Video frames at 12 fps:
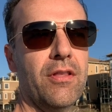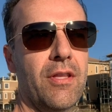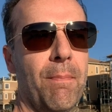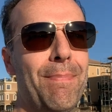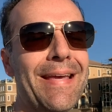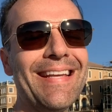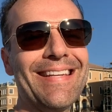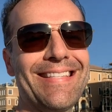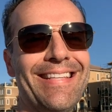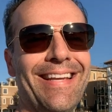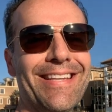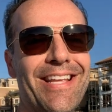the biggest
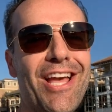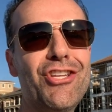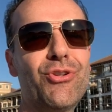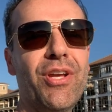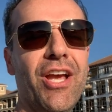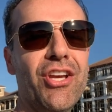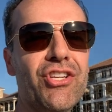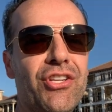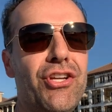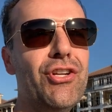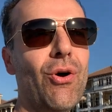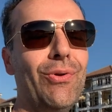thing is education.
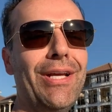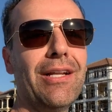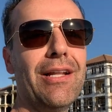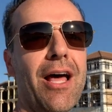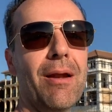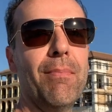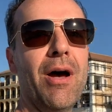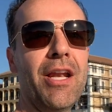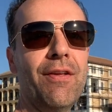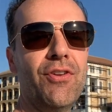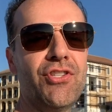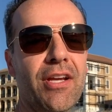You don't need a lot of money.
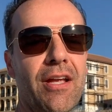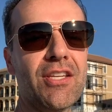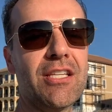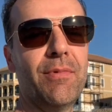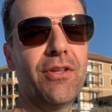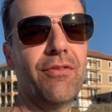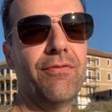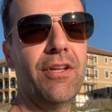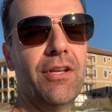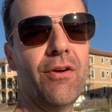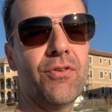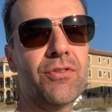If you check out some of the other
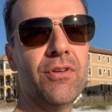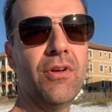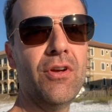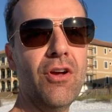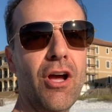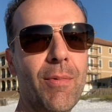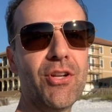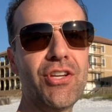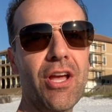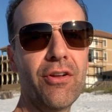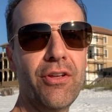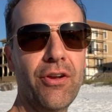videos on my
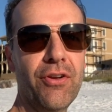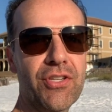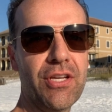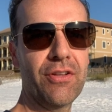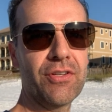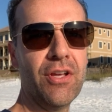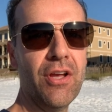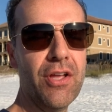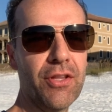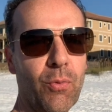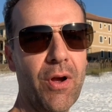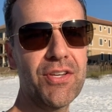channel here, you'll see there's
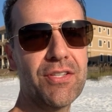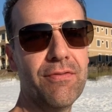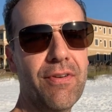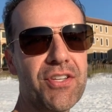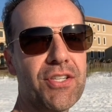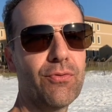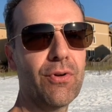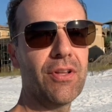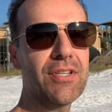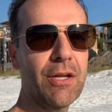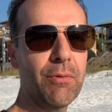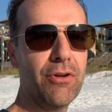the ways to invest in real
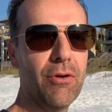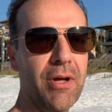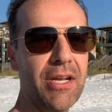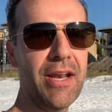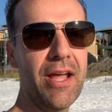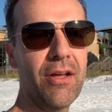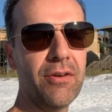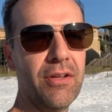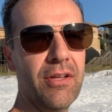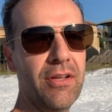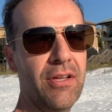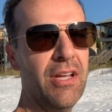estate with no money down,
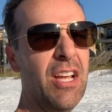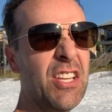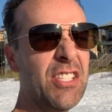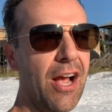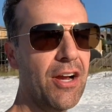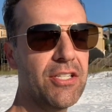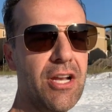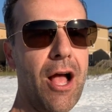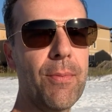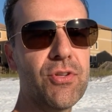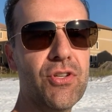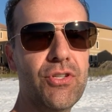Stocks and
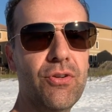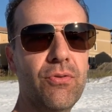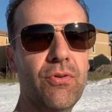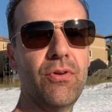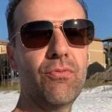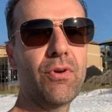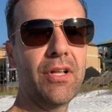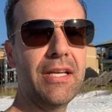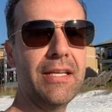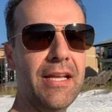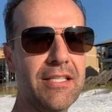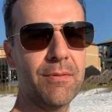options, you really
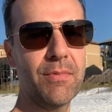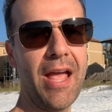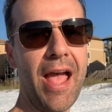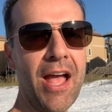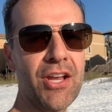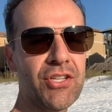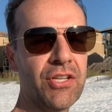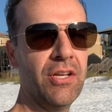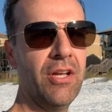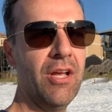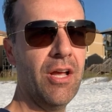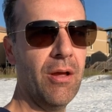need some cash.
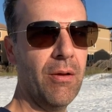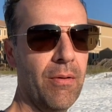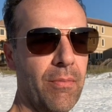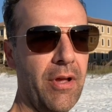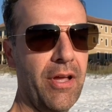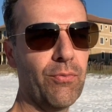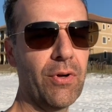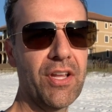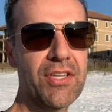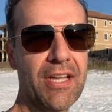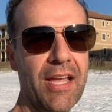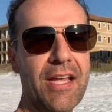And real
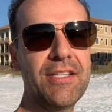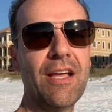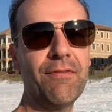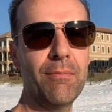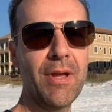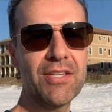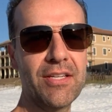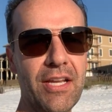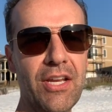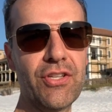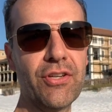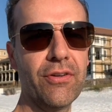estate, it definitely makes it
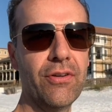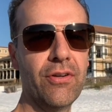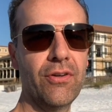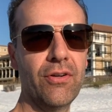easier.